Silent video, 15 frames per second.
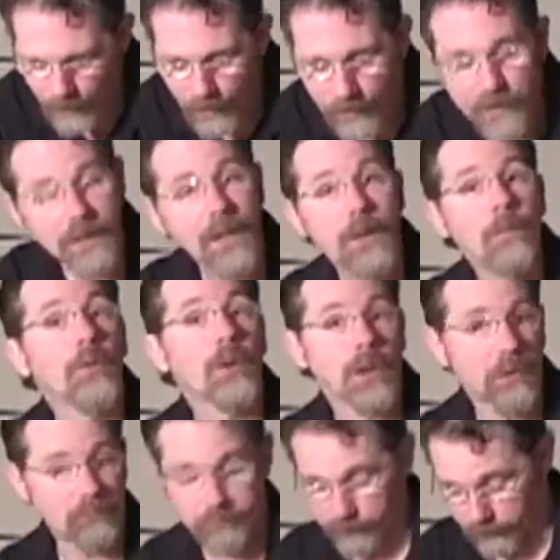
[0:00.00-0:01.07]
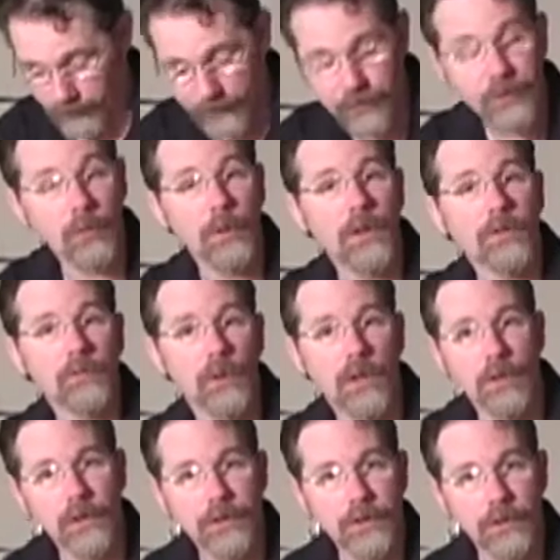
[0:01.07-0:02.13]
Same for the instrument,
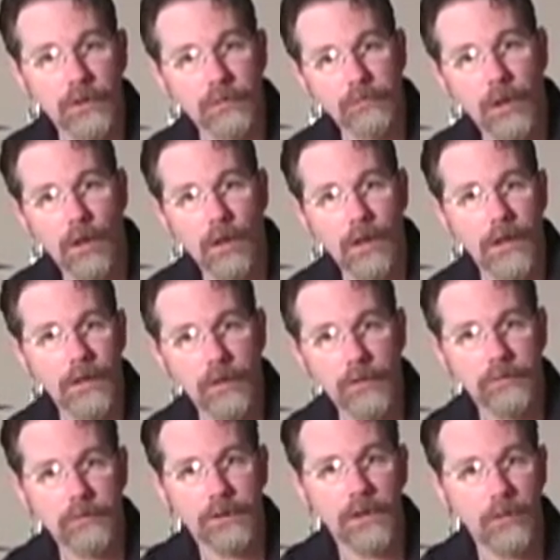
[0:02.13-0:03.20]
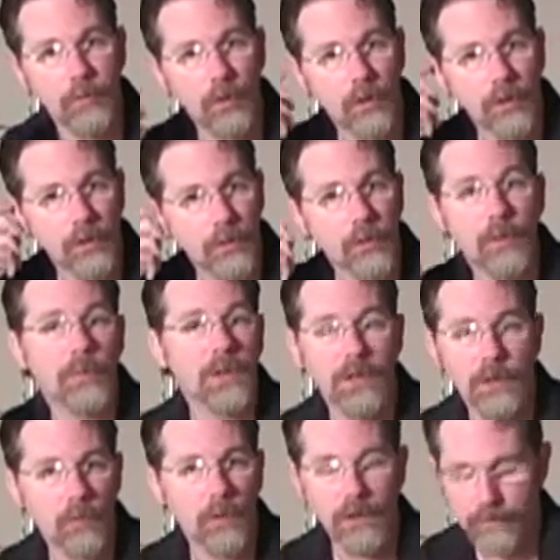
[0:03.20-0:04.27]
whether it's your pod or keyboard or drum
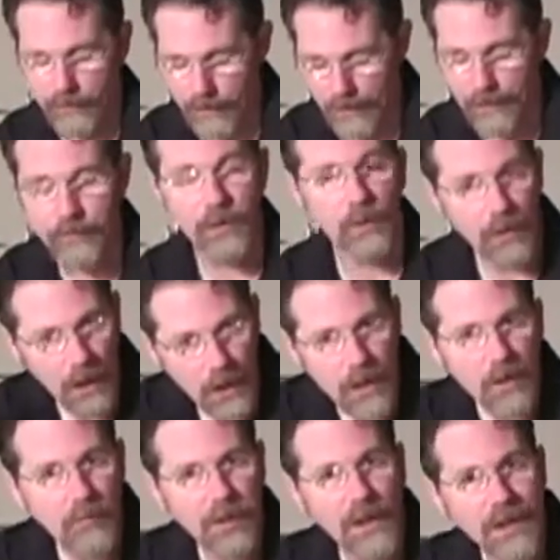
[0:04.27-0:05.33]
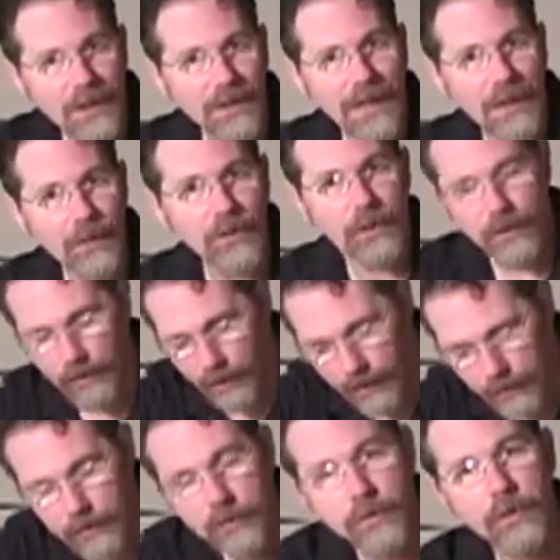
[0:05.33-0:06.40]
kit, whatever have you. Play as loud as you're
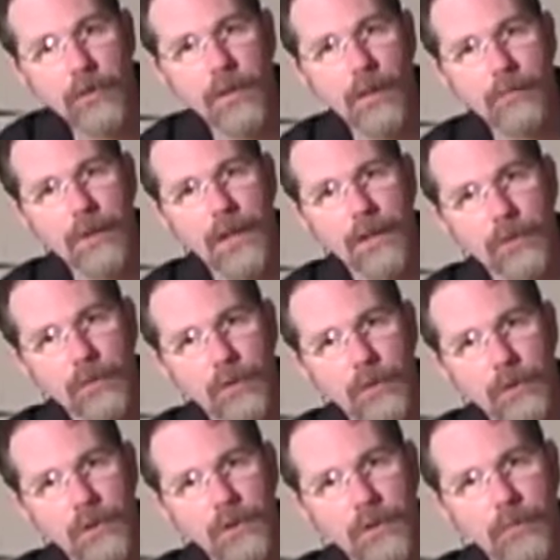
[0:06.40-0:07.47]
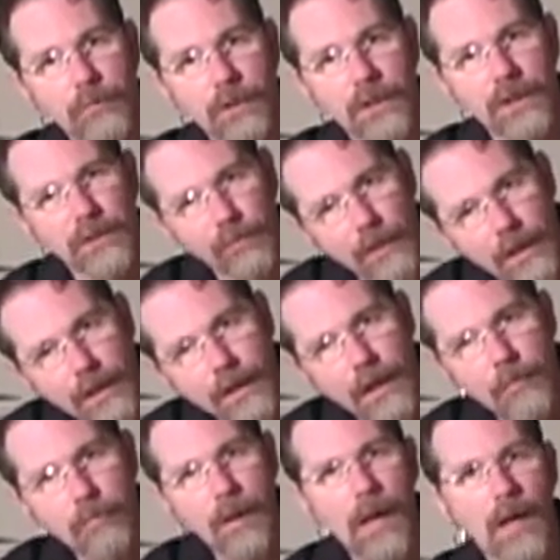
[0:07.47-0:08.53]
gonna, turn up that trim until it blinks red, and
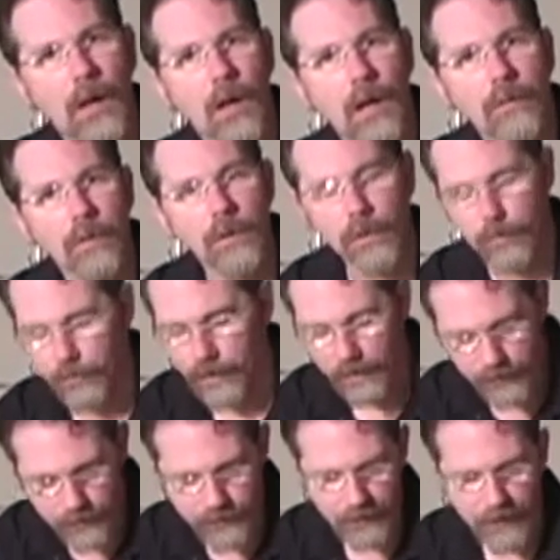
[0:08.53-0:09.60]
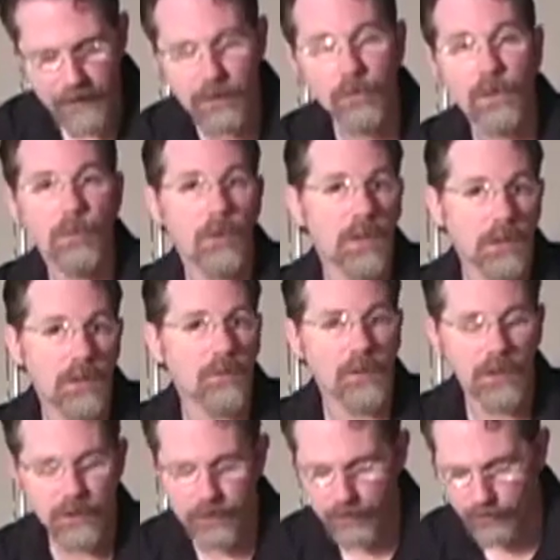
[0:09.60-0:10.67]
then back off a little bit, just like you would with a
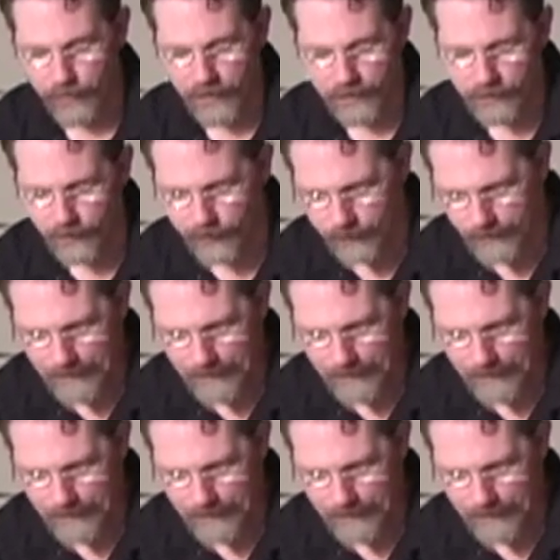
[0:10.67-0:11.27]
conventional mixer.